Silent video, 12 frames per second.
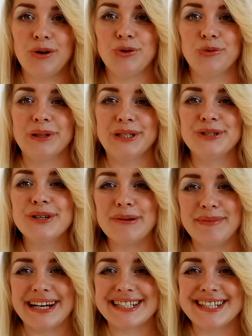you will do
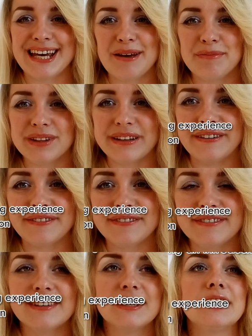your best, I believe.
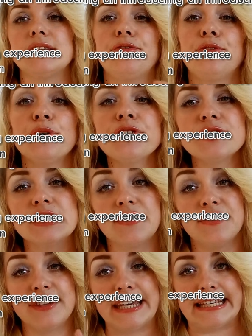The fourth
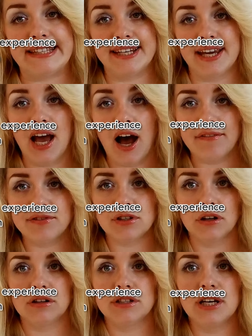thing that I have
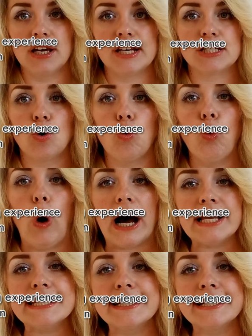told is what